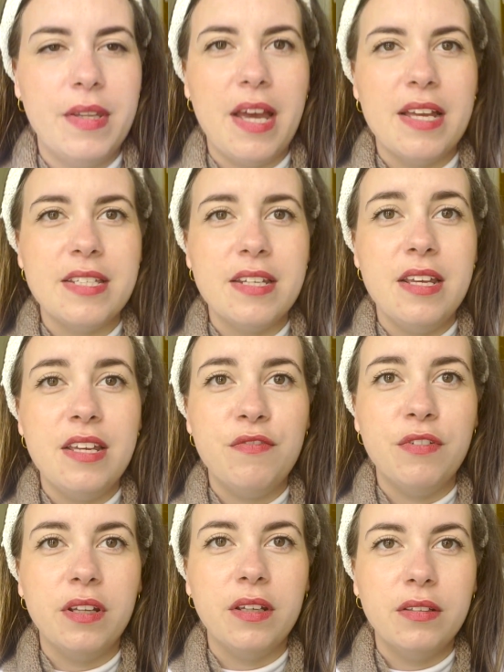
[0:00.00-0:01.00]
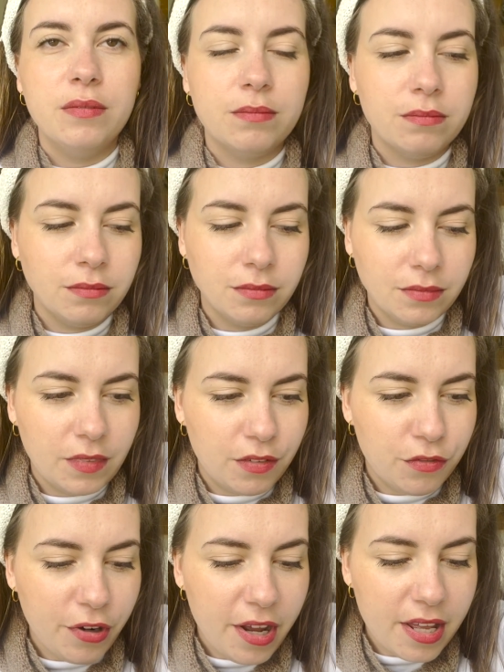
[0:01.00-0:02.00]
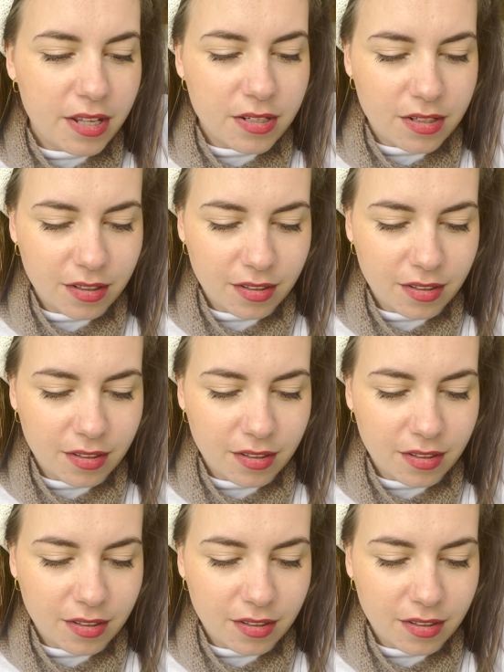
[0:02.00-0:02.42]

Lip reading: as an evening, Fred,